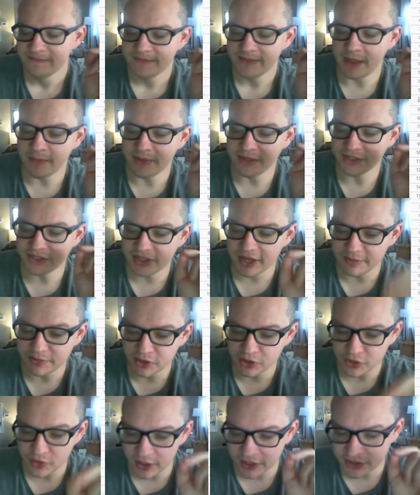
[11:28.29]
That means Tips
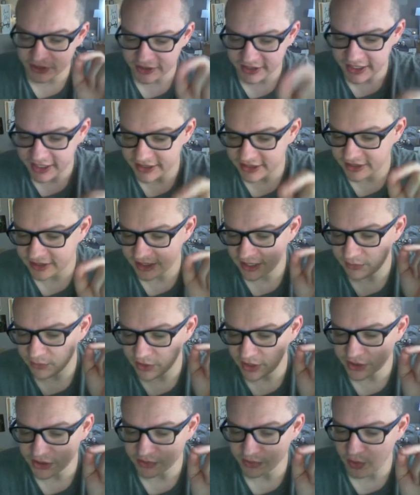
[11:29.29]
and Tricks, Zeke's
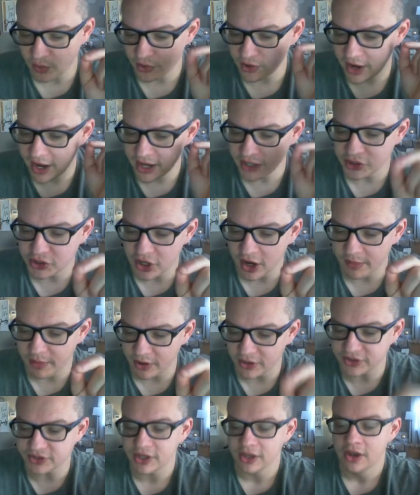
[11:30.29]
Relationship Corner, and Chubb
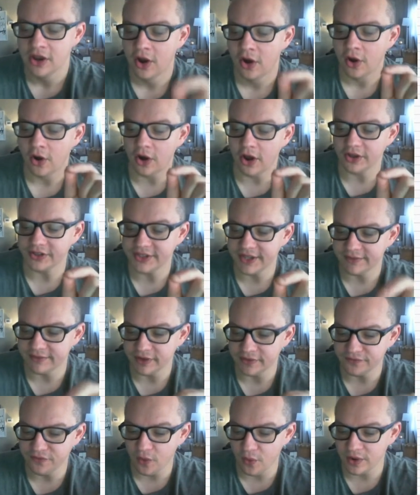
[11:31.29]
Ertz are all
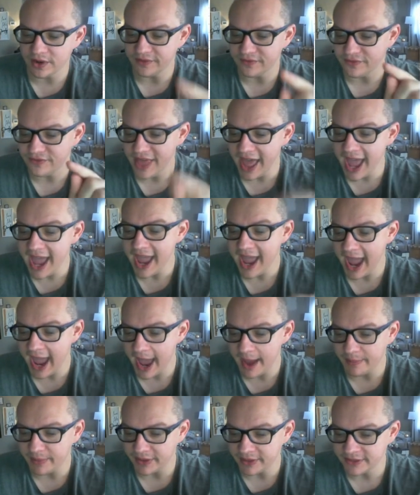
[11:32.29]
7-4. And if that
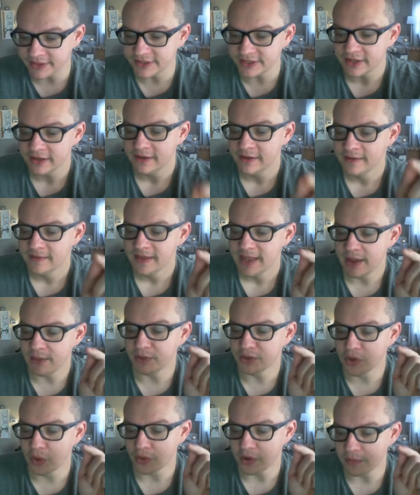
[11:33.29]
happens, it
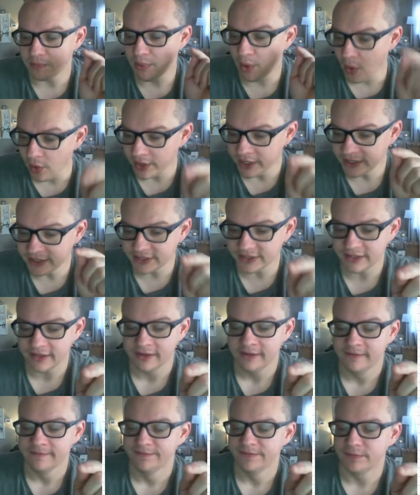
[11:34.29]
would go to points
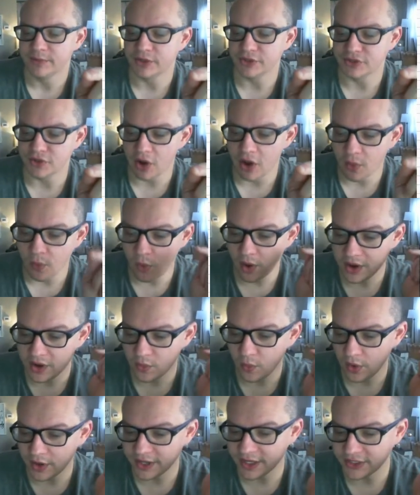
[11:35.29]
because they're all
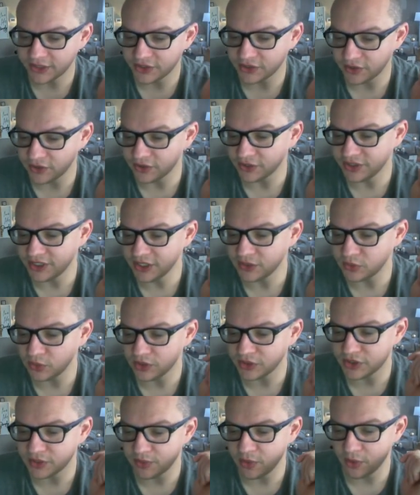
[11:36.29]
1-1 against each other, and Zeke's
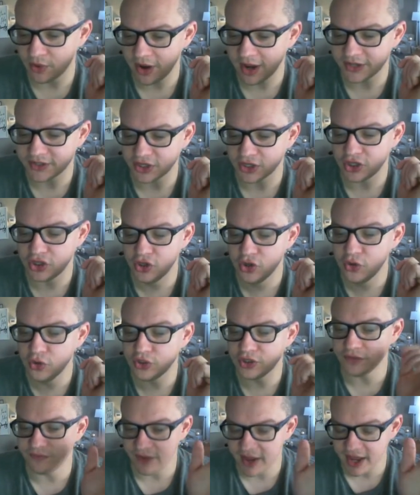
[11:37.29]
Relationship Corner has a
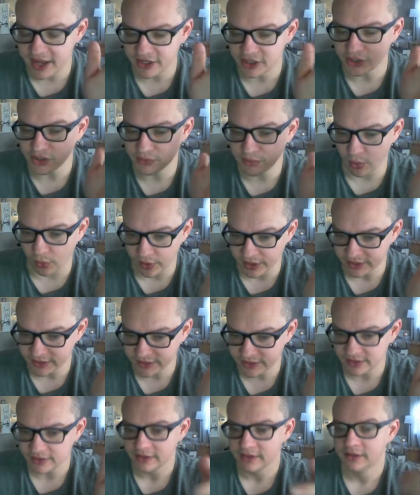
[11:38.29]
huge advantage in
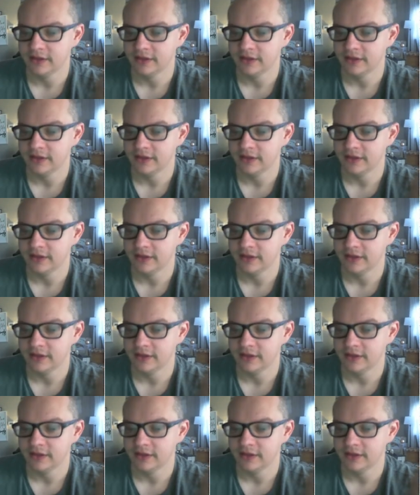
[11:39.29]
points.